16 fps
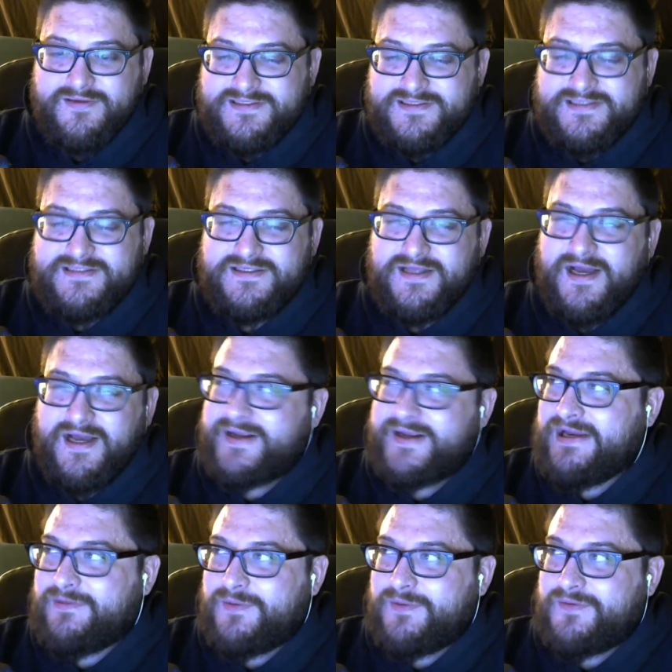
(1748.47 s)
is it? I
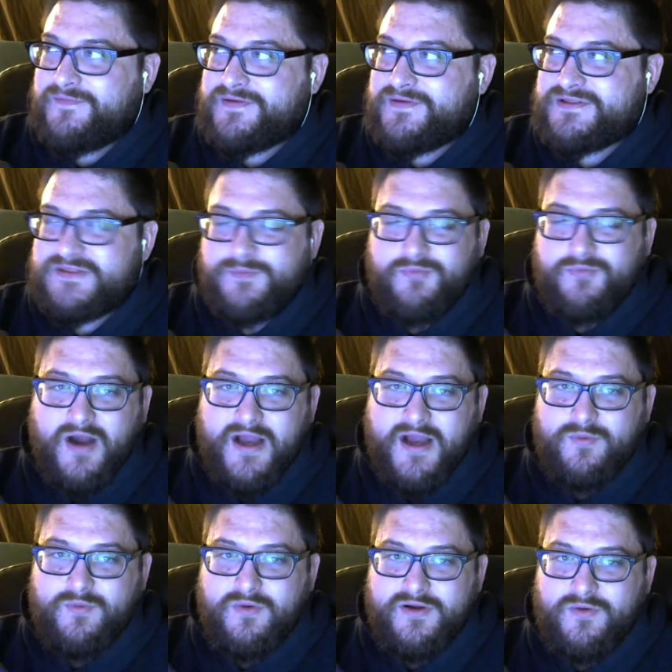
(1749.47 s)
can't remember if it's the Pride
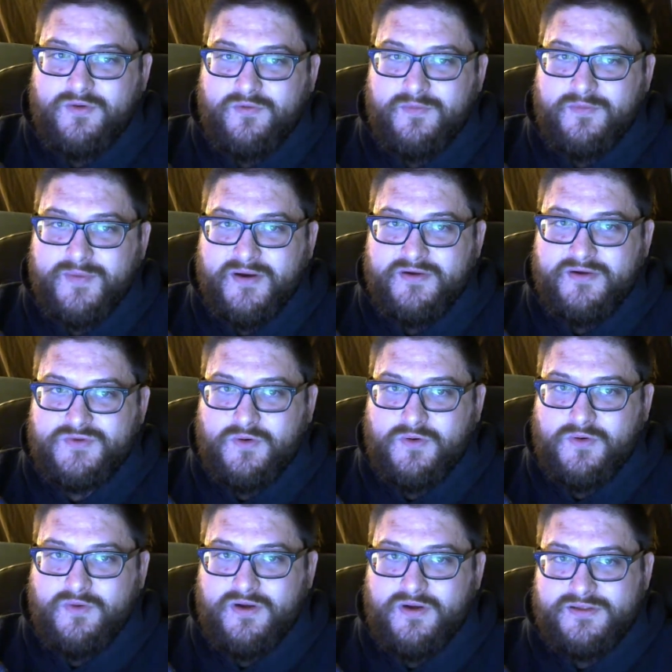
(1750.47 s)
one or the
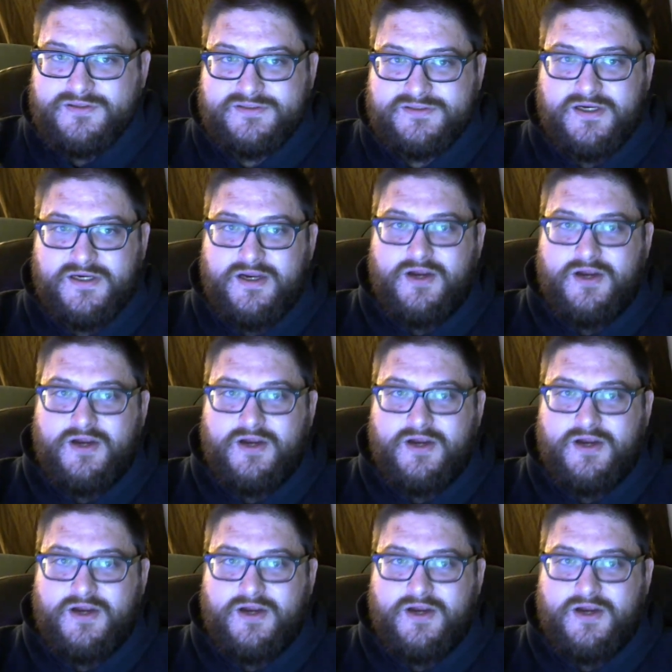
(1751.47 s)
Bellator ones